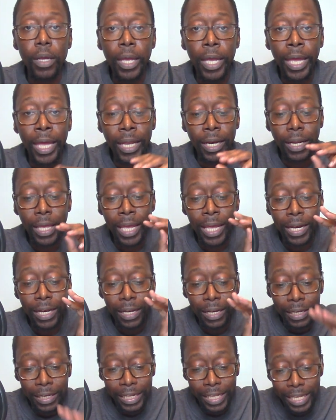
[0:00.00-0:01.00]
and
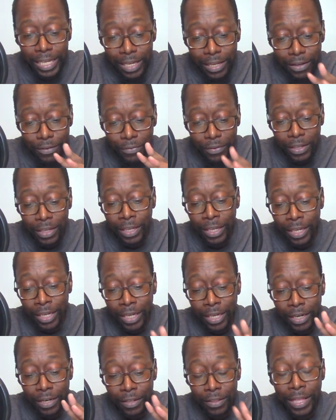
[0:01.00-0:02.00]
live
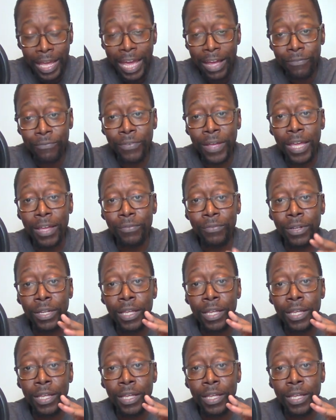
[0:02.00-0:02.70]
in that faith.